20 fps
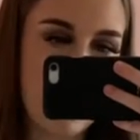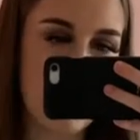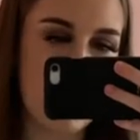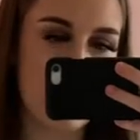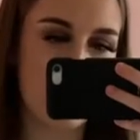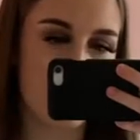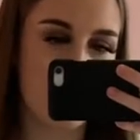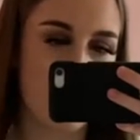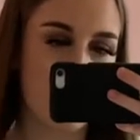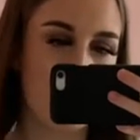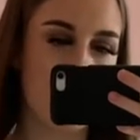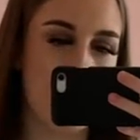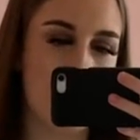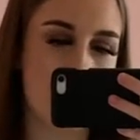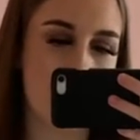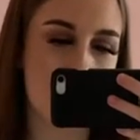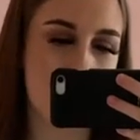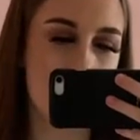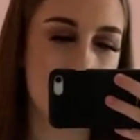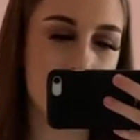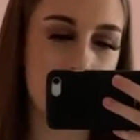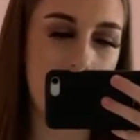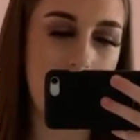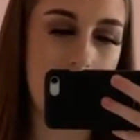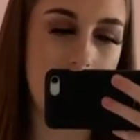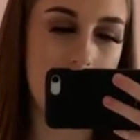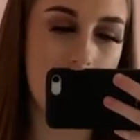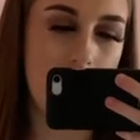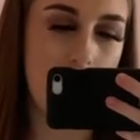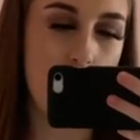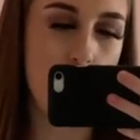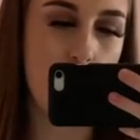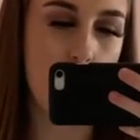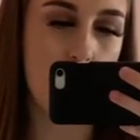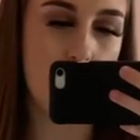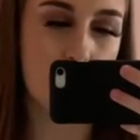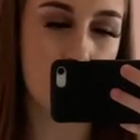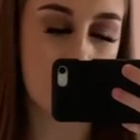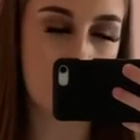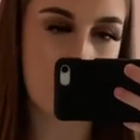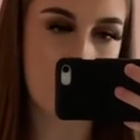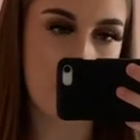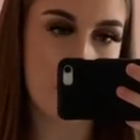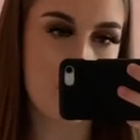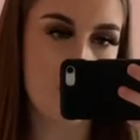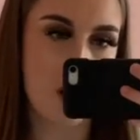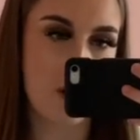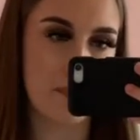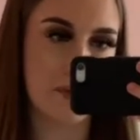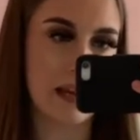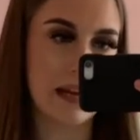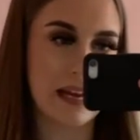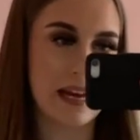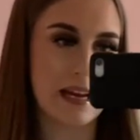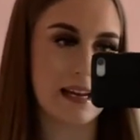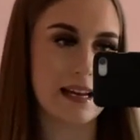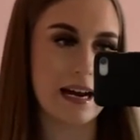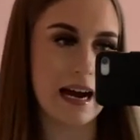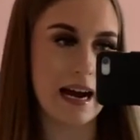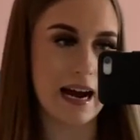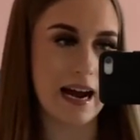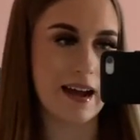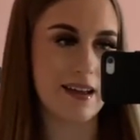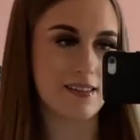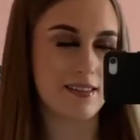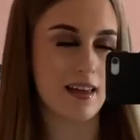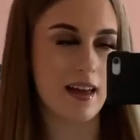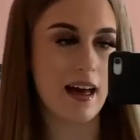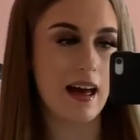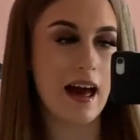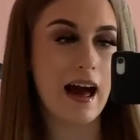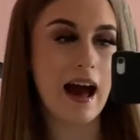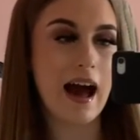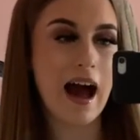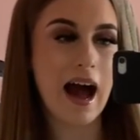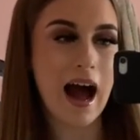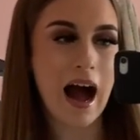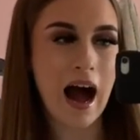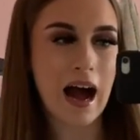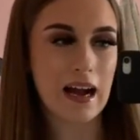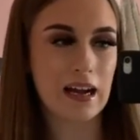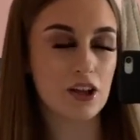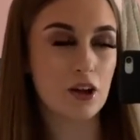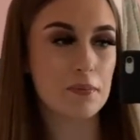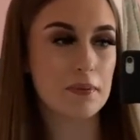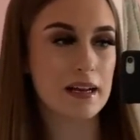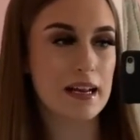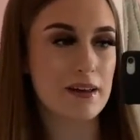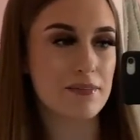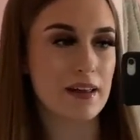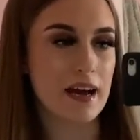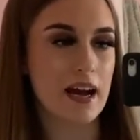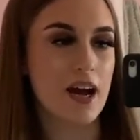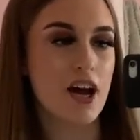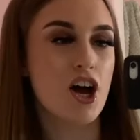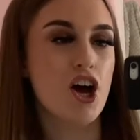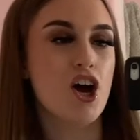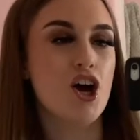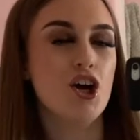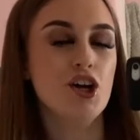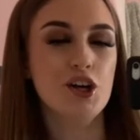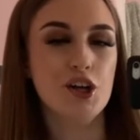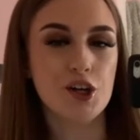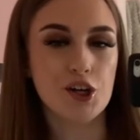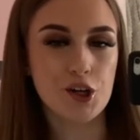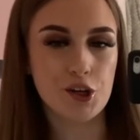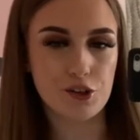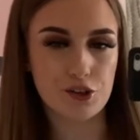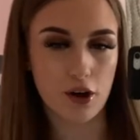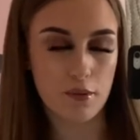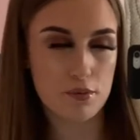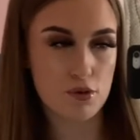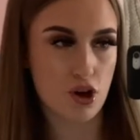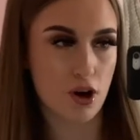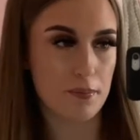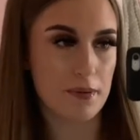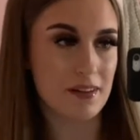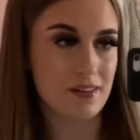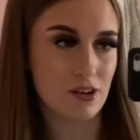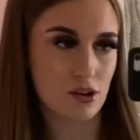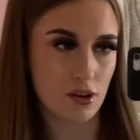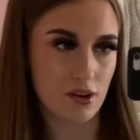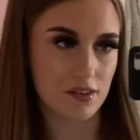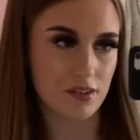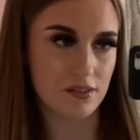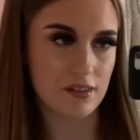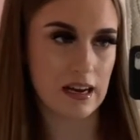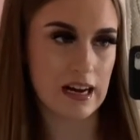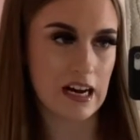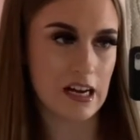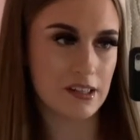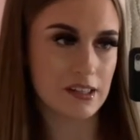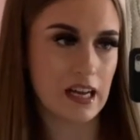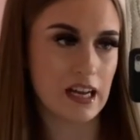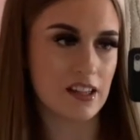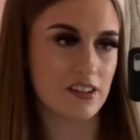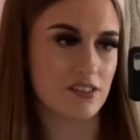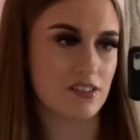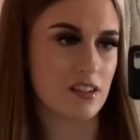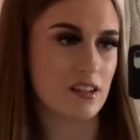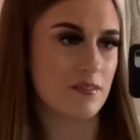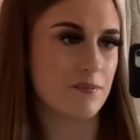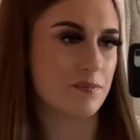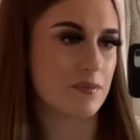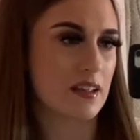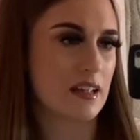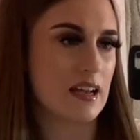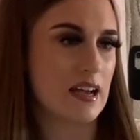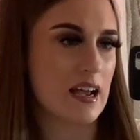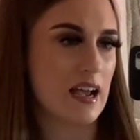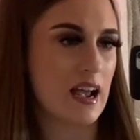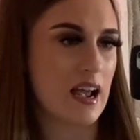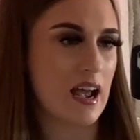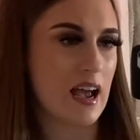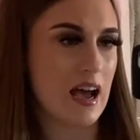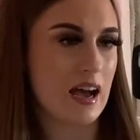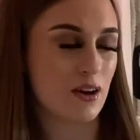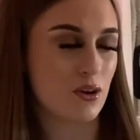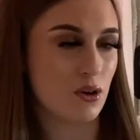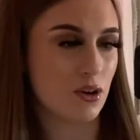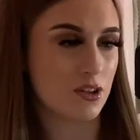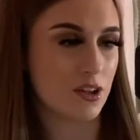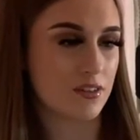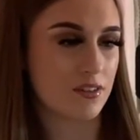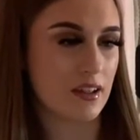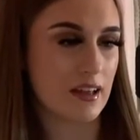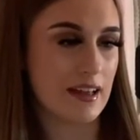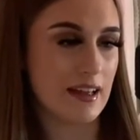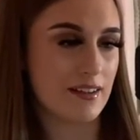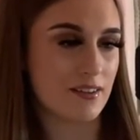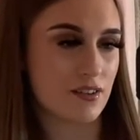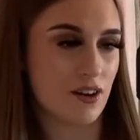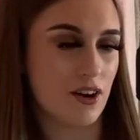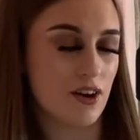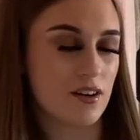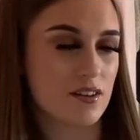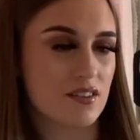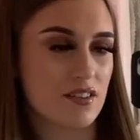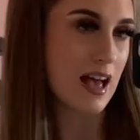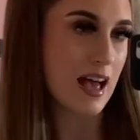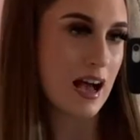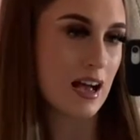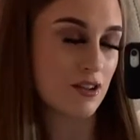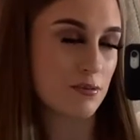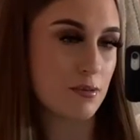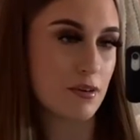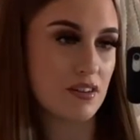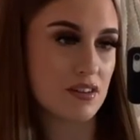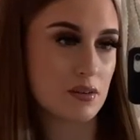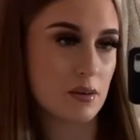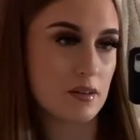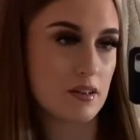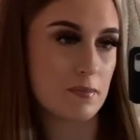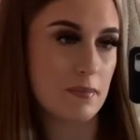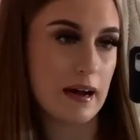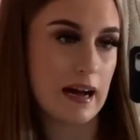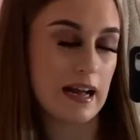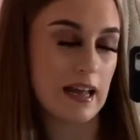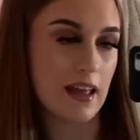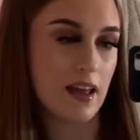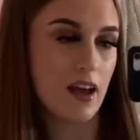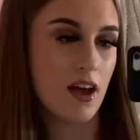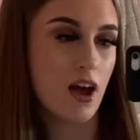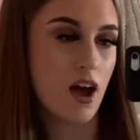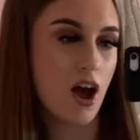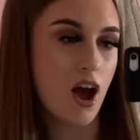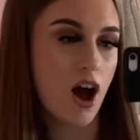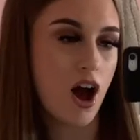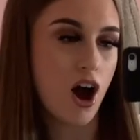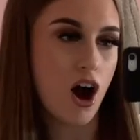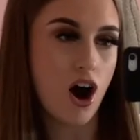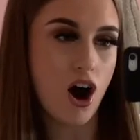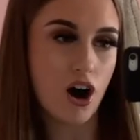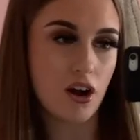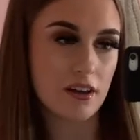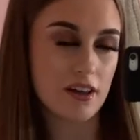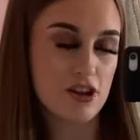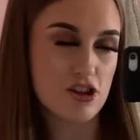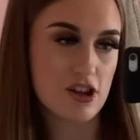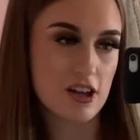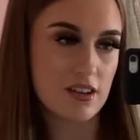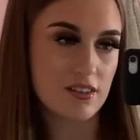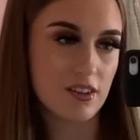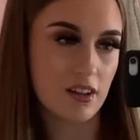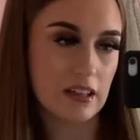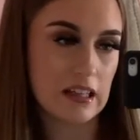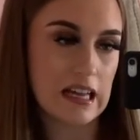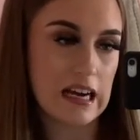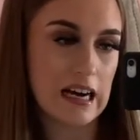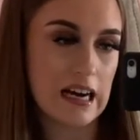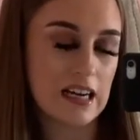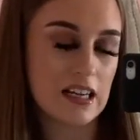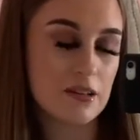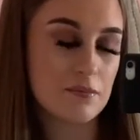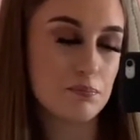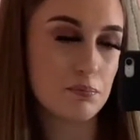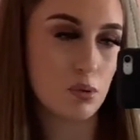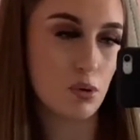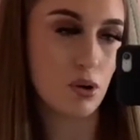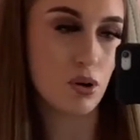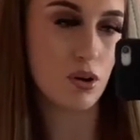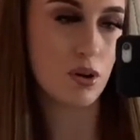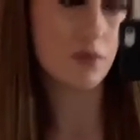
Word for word: and my jeans are from Topshop like guys I cannot believe that Topshop is closing down and I'm going on to ASOS I suppose you'll to buy all their jeans online, but